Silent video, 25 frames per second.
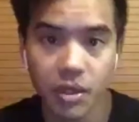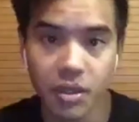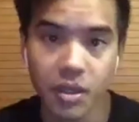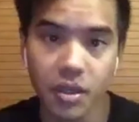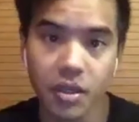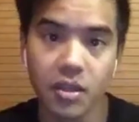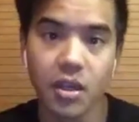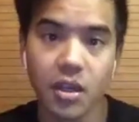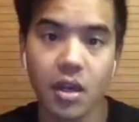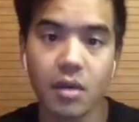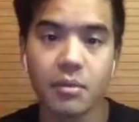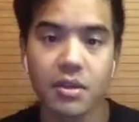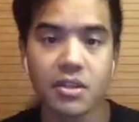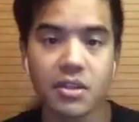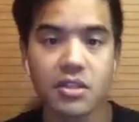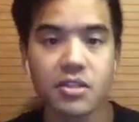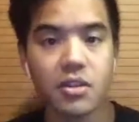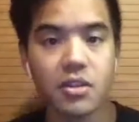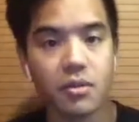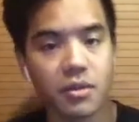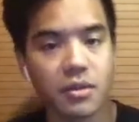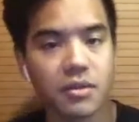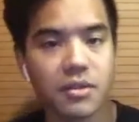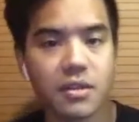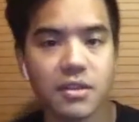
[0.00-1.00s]
economics
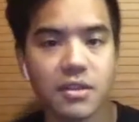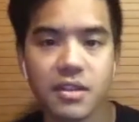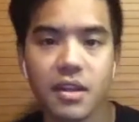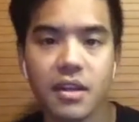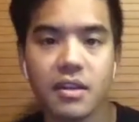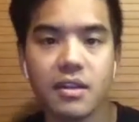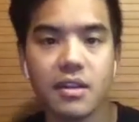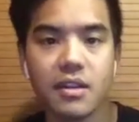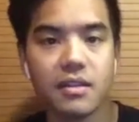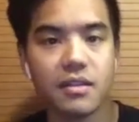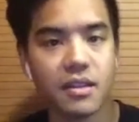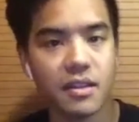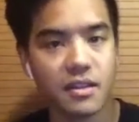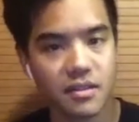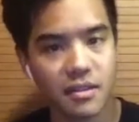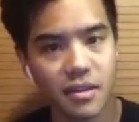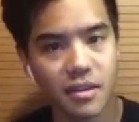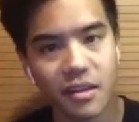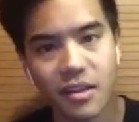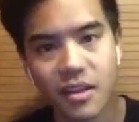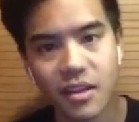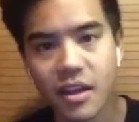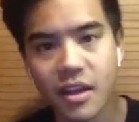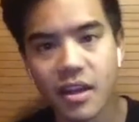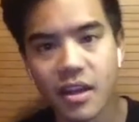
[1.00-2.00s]
token design and things like
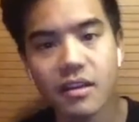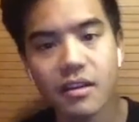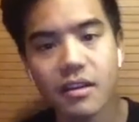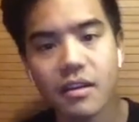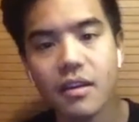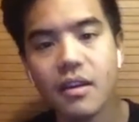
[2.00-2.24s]
that